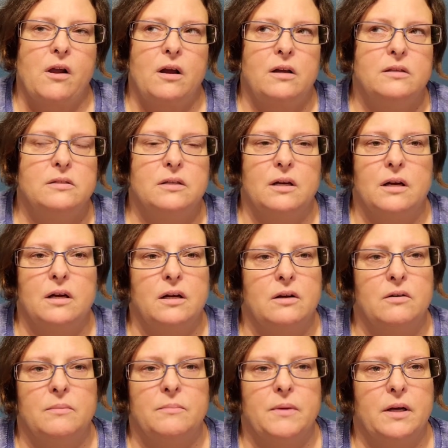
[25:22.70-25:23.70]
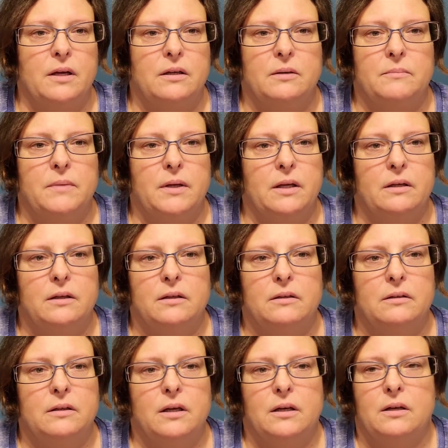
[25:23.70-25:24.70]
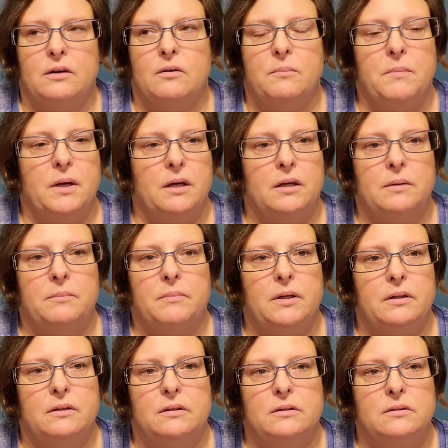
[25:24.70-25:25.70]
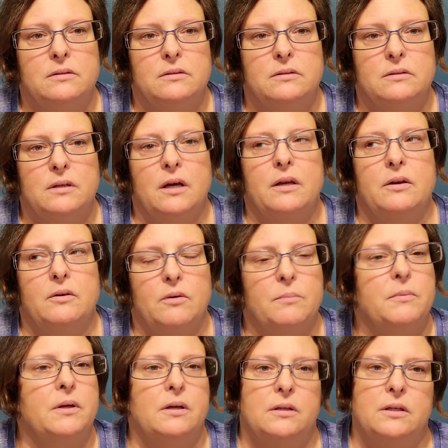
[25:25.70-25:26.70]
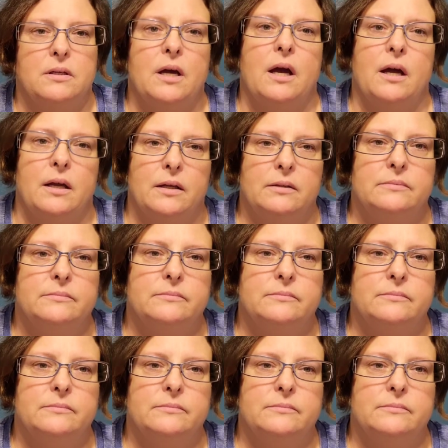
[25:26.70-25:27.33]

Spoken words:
He said, I know I'm not going to make it. I know I'm not going to beat this. I know I'm going to die.